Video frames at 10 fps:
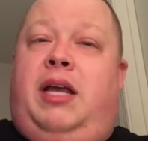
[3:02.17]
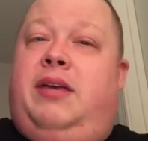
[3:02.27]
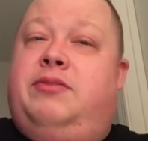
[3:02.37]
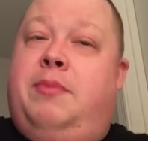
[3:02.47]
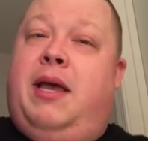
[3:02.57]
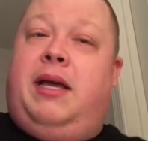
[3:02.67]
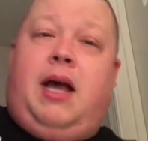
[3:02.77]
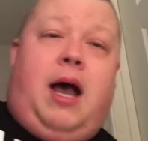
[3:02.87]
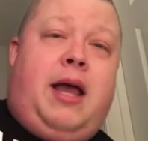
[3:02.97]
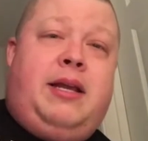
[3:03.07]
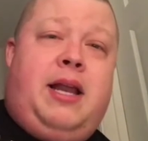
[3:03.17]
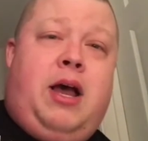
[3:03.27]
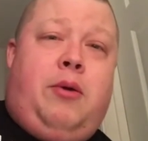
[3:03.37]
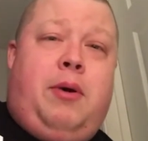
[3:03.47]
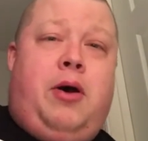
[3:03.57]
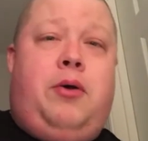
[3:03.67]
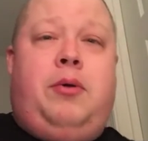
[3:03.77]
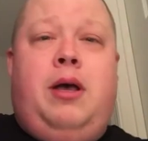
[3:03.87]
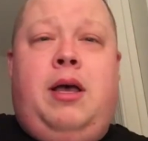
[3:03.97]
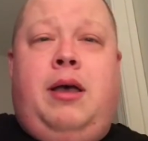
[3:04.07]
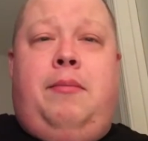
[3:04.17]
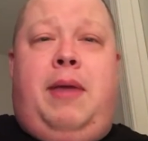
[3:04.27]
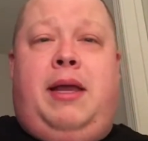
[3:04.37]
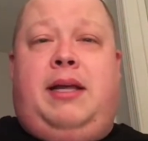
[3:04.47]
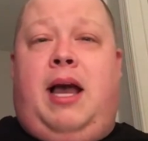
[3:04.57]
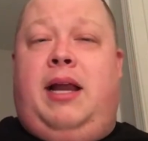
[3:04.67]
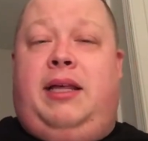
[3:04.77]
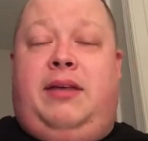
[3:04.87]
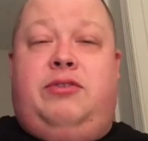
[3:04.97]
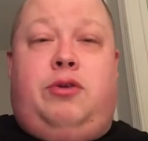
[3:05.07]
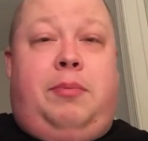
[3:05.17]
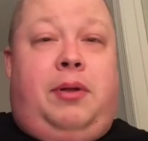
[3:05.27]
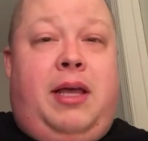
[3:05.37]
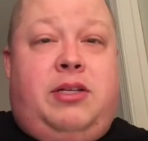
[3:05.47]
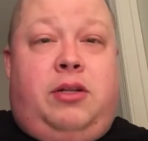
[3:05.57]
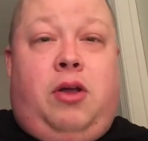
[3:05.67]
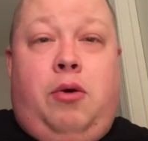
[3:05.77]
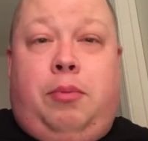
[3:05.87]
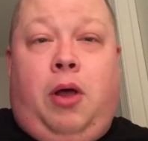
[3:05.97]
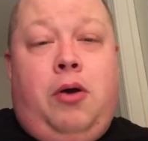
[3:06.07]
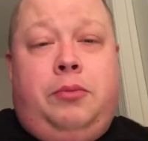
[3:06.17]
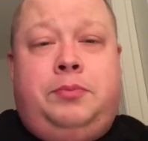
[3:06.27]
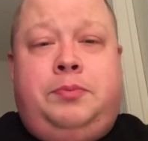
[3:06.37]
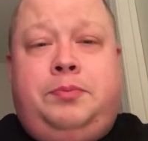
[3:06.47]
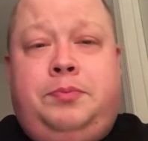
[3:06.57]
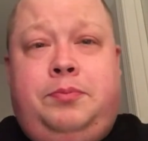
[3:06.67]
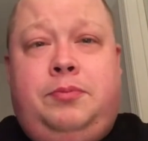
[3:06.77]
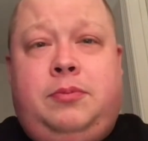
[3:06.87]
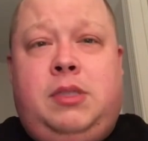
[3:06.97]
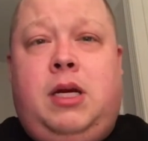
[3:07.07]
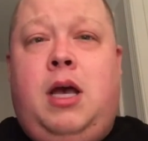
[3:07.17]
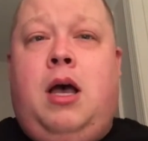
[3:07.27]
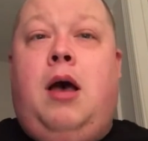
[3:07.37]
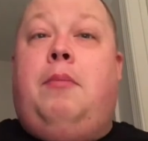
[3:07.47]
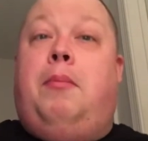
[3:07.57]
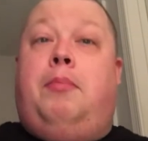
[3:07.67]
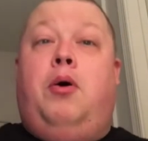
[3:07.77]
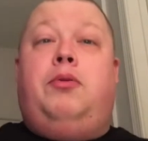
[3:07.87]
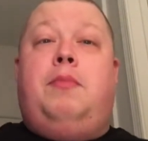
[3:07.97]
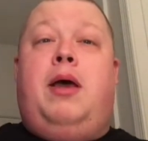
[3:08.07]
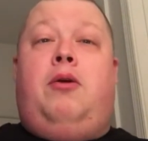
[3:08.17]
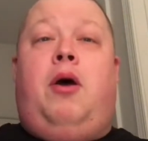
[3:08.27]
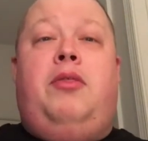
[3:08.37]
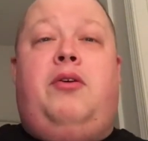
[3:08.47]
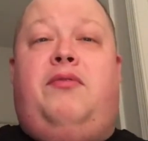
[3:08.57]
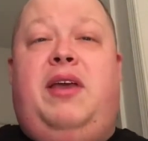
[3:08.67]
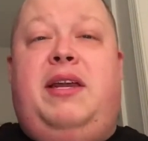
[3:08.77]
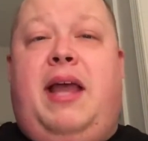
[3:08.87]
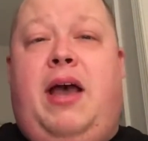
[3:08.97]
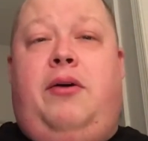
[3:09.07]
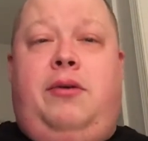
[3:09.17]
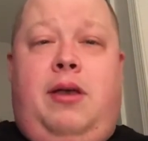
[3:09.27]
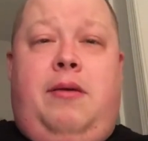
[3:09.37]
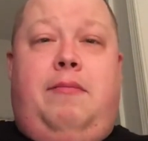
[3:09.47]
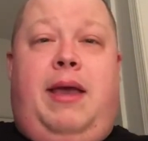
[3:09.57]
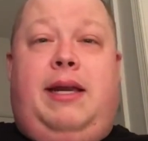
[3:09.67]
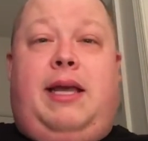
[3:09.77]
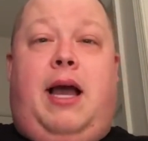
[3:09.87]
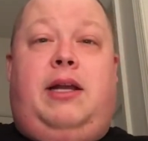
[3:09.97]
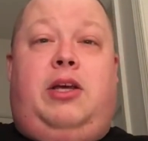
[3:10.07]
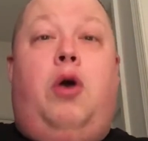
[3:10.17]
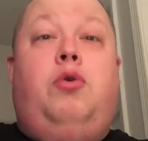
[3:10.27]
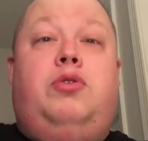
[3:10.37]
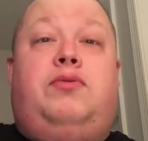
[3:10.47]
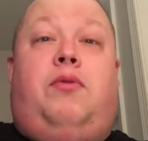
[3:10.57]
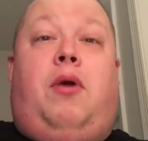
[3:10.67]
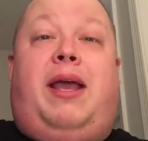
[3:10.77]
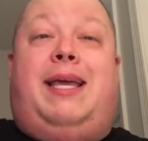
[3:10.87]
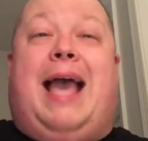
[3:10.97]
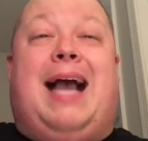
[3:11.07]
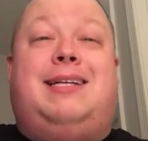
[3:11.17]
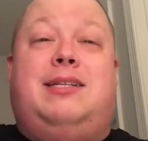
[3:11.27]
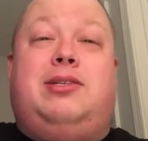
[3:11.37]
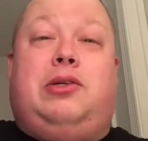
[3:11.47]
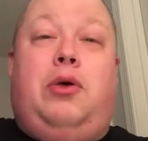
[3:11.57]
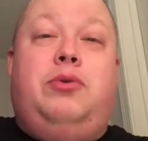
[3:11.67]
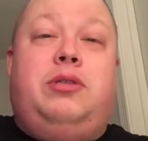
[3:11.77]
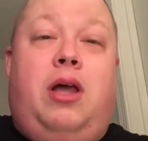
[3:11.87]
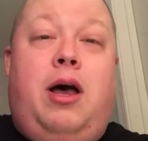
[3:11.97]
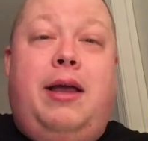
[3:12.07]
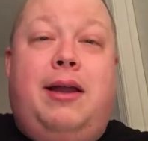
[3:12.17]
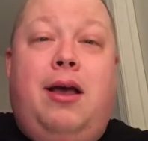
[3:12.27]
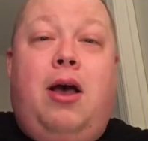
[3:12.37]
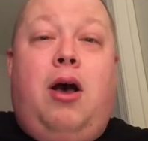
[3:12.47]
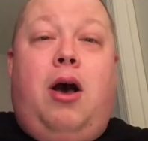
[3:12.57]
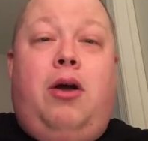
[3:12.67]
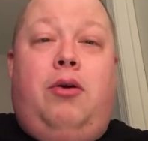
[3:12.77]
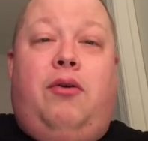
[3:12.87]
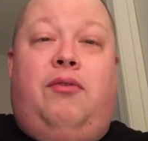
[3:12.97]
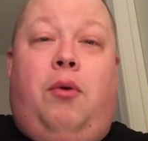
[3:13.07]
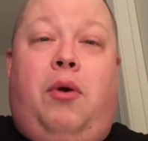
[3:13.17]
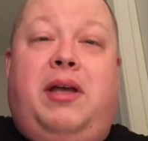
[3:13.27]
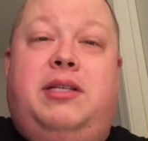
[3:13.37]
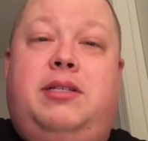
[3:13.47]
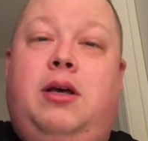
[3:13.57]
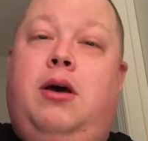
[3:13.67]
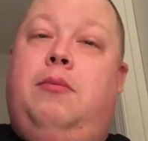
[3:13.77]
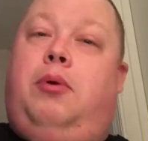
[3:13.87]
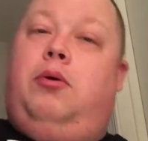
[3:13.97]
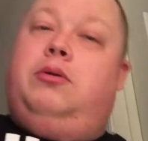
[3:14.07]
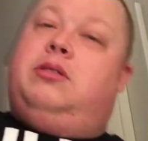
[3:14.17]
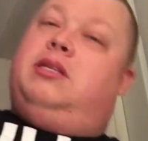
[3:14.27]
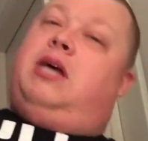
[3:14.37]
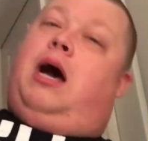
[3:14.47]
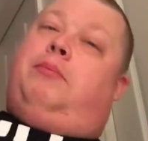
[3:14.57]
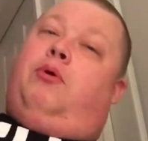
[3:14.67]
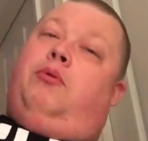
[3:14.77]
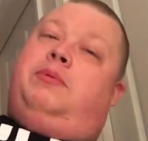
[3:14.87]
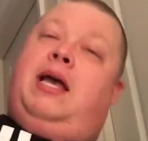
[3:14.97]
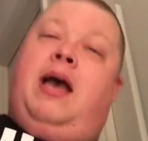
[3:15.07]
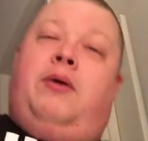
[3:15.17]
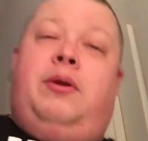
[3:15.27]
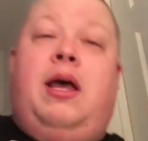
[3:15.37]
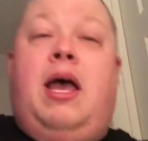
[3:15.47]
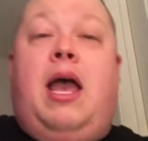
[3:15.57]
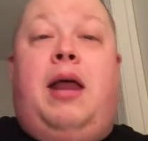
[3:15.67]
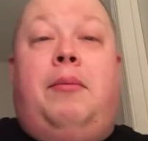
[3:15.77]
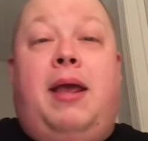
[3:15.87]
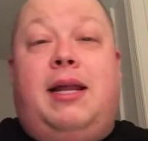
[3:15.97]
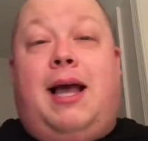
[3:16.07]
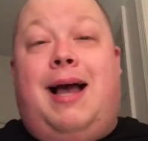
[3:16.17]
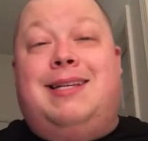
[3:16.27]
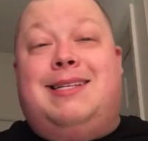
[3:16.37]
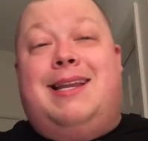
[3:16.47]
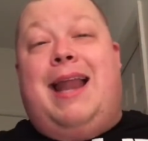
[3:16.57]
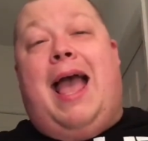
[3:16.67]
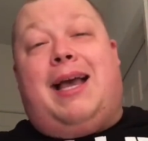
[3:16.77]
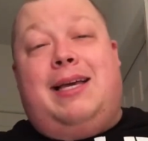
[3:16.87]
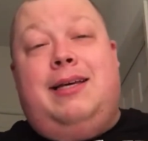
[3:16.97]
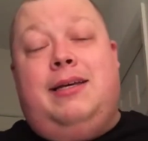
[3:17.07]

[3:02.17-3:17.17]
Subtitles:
gives Mankind an elbow. Mankind gives Triple H a low blow. But both men are on their feet now. Mankind goes for a cactus clothesline. Hunter avoids, pulls the top rope down, and Mankind's neck